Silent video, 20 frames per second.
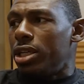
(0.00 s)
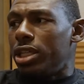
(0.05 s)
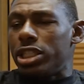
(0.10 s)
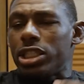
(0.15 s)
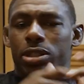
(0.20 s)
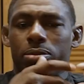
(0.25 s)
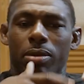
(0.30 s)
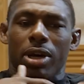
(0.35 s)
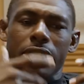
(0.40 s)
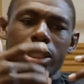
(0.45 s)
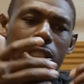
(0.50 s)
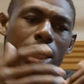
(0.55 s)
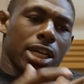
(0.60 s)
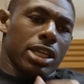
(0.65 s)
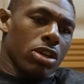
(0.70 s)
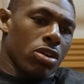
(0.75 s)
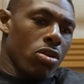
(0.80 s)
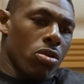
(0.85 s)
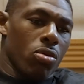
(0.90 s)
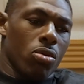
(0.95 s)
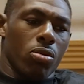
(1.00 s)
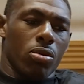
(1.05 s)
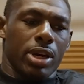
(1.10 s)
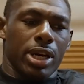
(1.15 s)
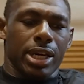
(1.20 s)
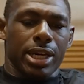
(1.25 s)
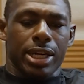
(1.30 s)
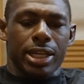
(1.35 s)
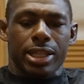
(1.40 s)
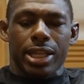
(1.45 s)
This is my shot to go
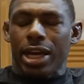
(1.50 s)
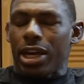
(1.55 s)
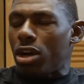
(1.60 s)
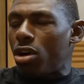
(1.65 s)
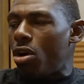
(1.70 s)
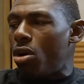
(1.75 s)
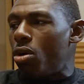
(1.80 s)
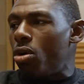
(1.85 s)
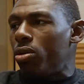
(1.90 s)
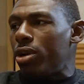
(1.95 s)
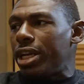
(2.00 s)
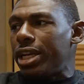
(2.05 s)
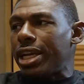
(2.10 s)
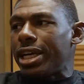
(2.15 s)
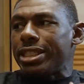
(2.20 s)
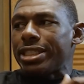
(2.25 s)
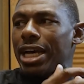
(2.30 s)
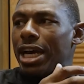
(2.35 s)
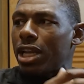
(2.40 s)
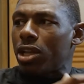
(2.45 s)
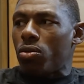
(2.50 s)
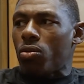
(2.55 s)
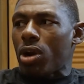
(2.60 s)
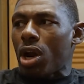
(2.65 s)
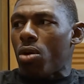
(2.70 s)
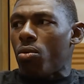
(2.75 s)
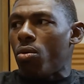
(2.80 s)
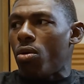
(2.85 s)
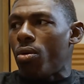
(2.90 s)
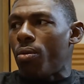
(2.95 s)
and get that gold and exactly
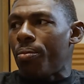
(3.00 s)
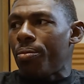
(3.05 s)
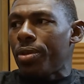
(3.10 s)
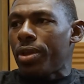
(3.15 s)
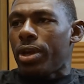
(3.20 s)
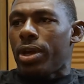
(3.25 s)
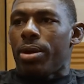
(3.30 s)
what I want.